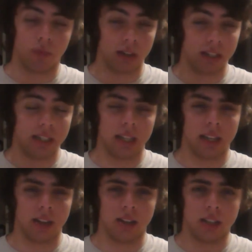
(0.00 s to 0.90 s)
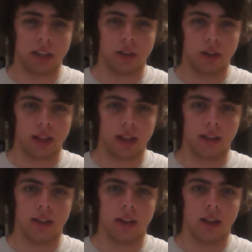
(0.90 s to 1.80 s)
ridiculously good at
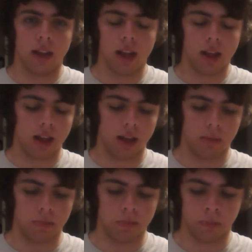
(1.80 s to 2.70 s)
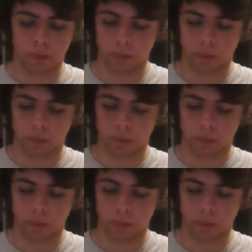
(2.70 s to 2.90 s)
that.